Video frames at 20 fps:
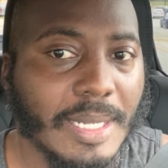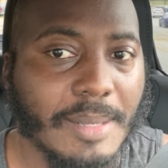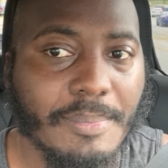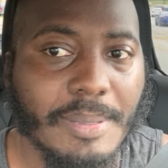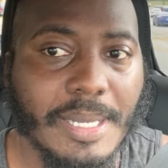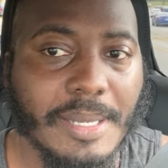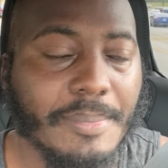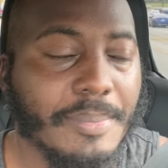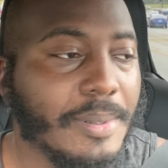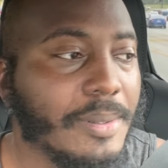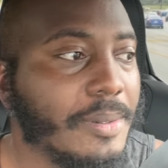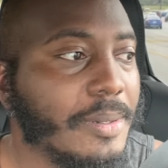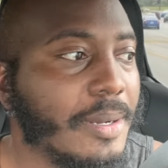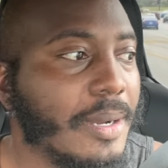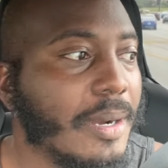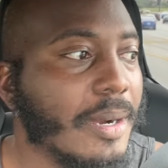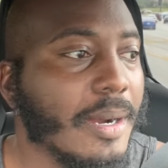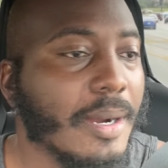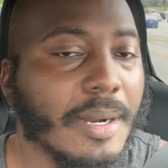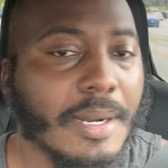People
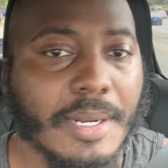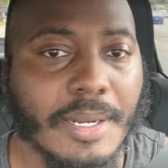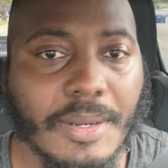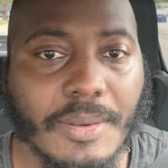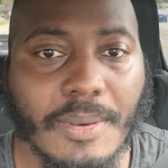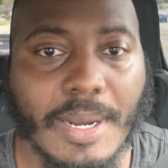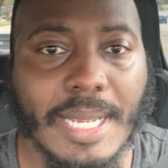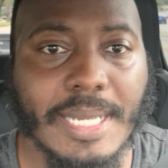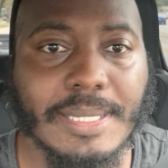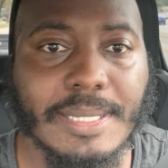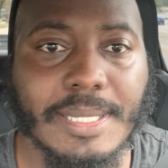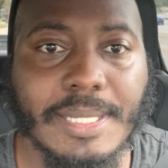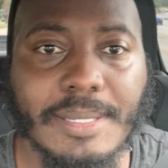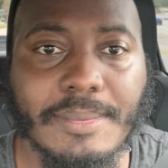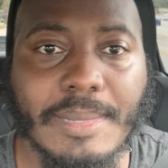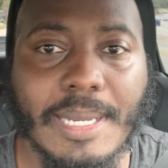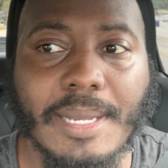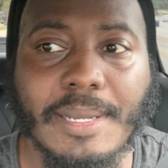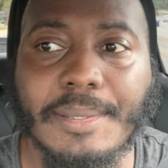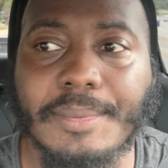are crazy
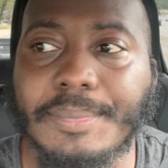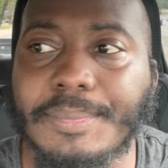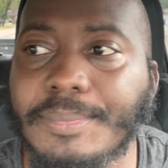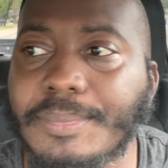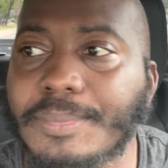now.